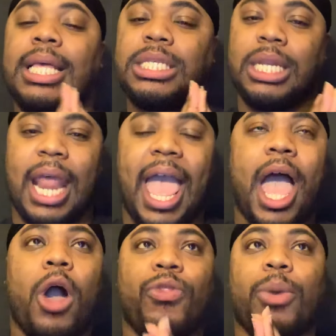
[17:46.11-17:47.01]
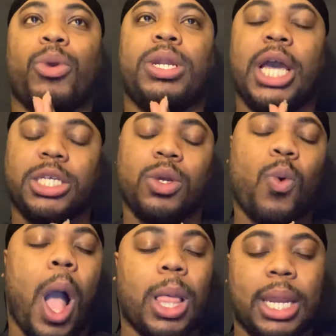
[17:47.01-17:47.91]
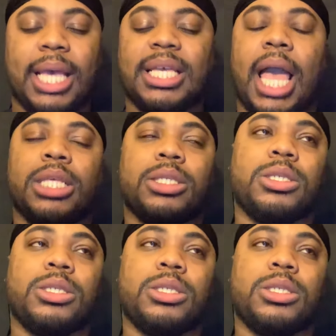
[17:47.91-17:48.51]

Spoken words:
to now, the production quality has gotten